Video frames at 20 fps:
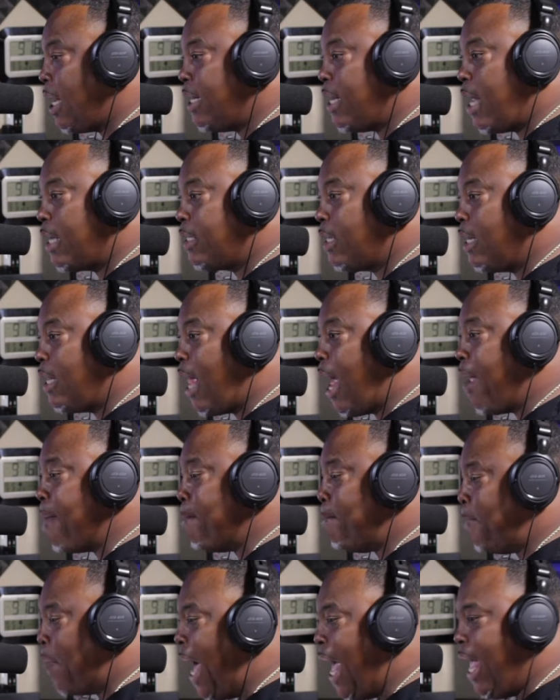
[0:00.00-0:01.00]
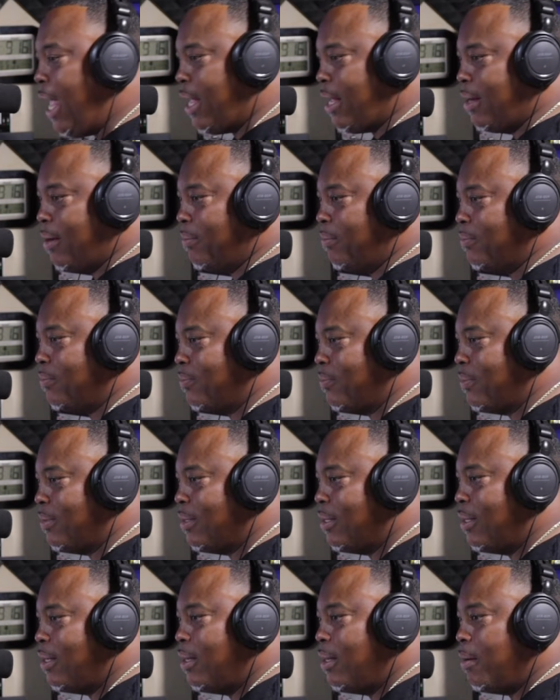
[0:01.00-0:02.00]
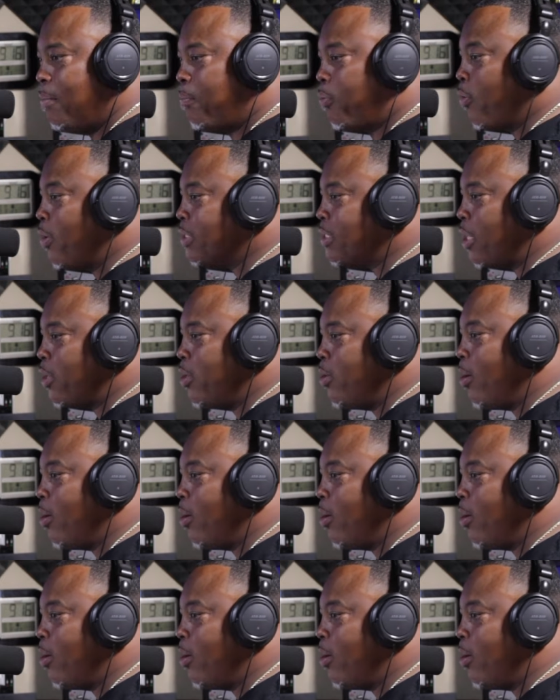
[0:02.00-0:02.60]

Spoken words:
was sitting at the light, bam. Prince,